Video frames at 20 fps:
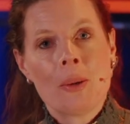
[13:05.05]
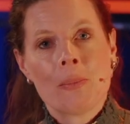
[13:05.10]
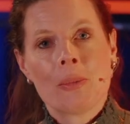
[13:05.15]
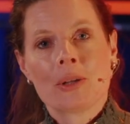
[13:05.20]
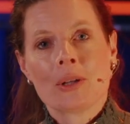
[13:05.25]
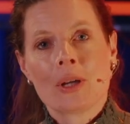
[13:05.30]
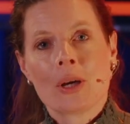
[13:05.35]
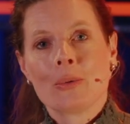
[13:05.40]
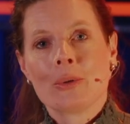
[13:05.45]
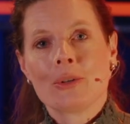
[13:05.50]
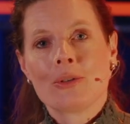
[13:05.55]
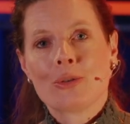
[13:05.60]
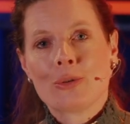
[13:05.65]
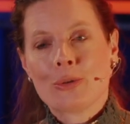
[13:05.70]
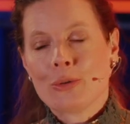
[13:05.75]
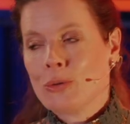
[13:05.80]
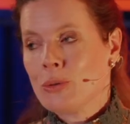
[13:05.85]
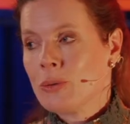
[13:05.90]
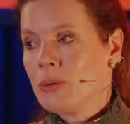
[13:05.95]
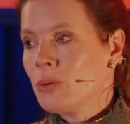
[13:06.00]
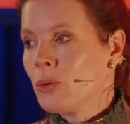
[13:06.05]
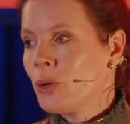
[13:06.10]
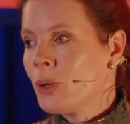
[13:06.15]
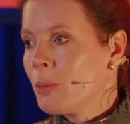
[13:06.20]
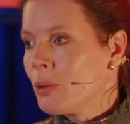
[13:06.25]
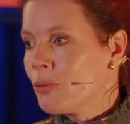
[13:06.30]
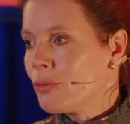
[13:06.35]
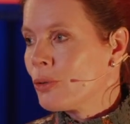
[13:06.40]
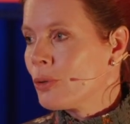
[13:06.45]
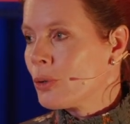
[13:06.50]
But now it's so
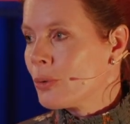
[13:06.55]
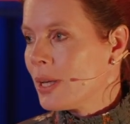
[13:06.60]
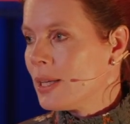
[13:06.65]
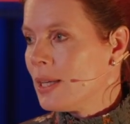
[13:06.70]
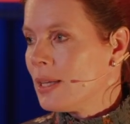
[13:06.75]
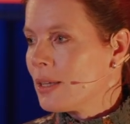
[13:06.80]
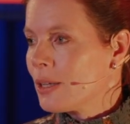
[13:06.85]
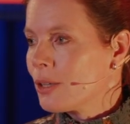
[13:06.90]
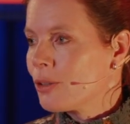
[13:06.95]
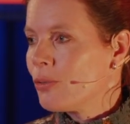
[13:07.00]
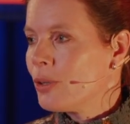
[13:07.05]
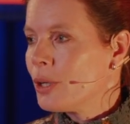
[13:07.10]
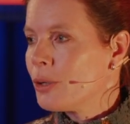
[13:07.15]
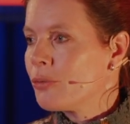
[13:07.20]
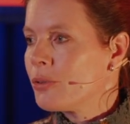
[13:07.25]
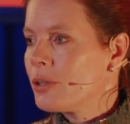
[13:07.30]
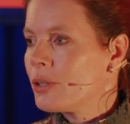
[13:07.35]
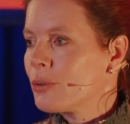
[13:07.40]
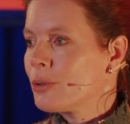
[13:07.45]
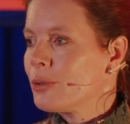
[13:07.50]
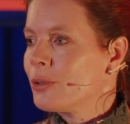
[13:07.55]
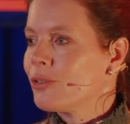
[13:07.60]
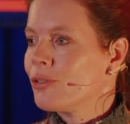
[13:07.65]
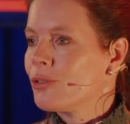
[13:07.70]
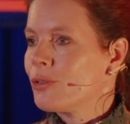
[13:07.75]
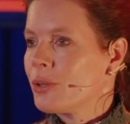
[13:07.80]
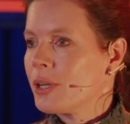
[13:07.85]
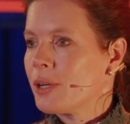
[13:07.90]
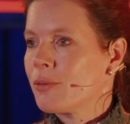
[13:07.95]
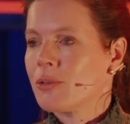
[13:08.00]
normal for already like 12 year
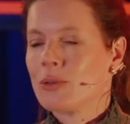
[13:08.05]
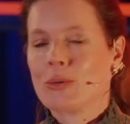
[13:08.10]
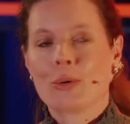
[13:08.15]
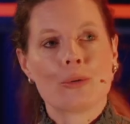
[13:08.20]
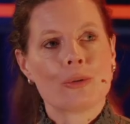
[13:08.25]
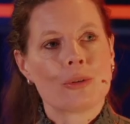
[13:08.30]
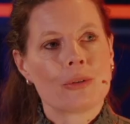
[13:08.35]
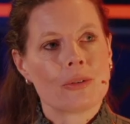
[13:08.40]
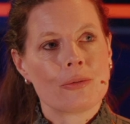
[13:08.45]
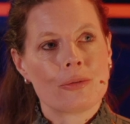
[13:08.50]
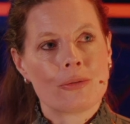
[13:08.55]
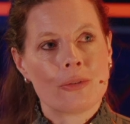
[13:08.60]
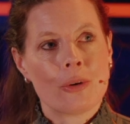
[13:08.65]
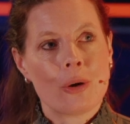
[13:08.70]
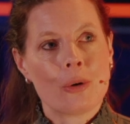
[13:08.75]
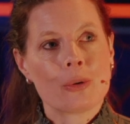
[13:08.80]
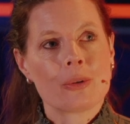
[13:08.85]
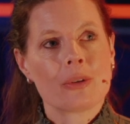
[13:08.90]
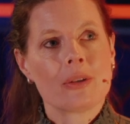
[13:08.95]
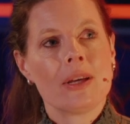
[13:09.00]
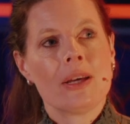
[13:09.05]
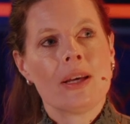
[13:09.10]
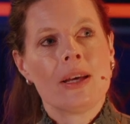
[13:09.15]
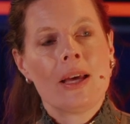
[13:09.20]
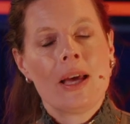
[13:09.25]
olds to have their own phone.